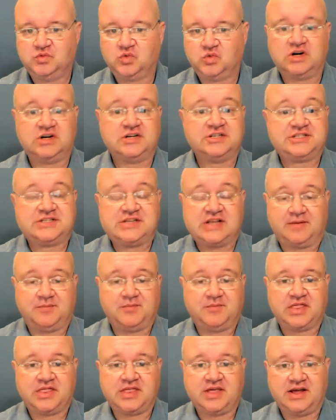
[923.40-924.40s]
were
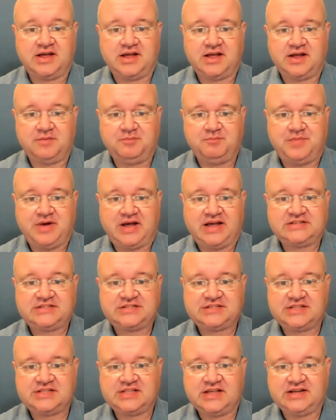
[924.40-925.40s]
some of the
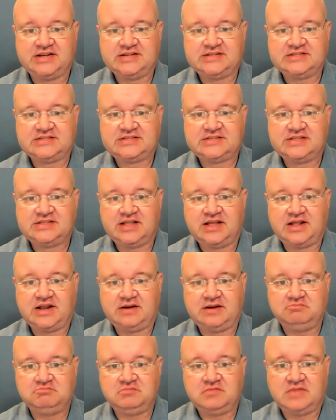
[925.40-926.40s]
best things
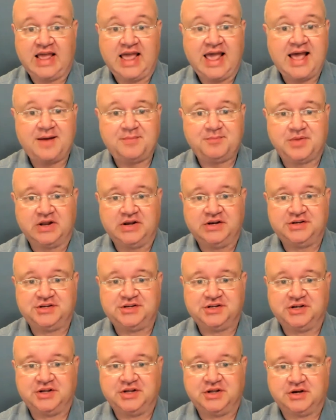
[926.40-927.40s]
that happened
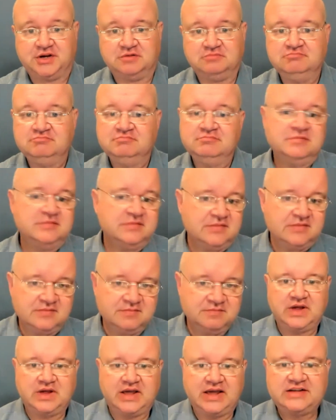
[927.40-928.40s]
to you?
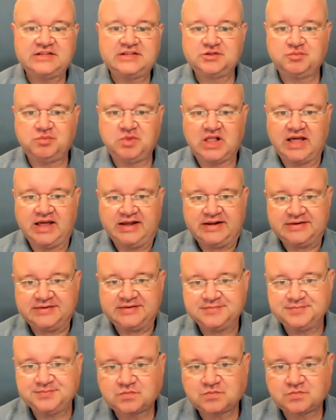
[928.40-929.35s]
Explain.